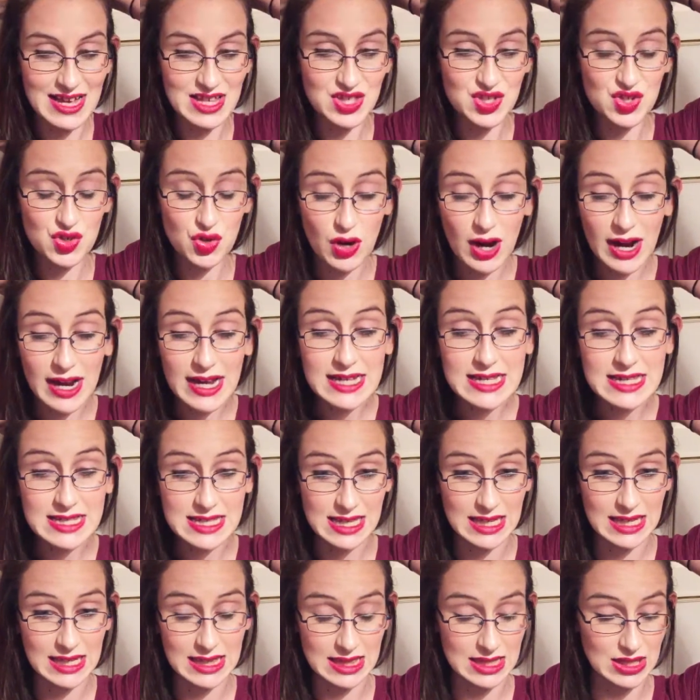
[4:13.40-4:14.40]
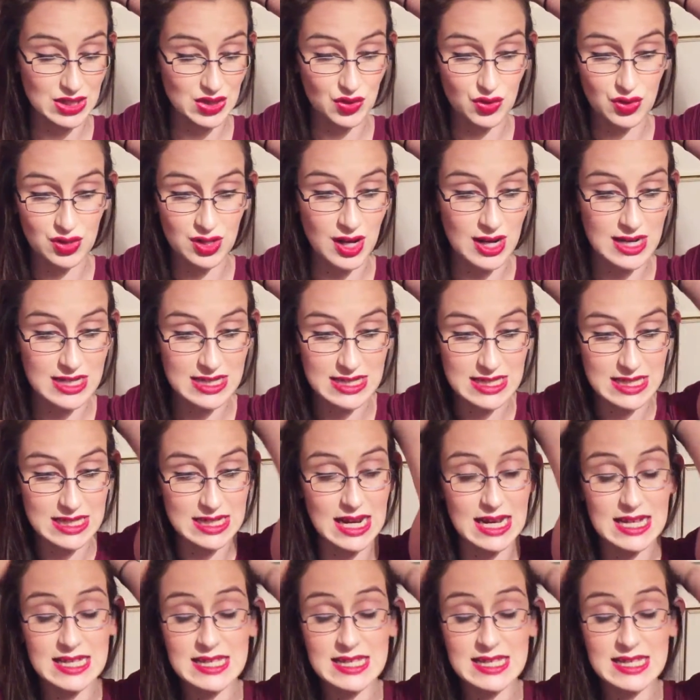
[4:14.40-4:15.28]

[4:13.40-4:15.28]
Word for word: It's crazy that you're nineteen.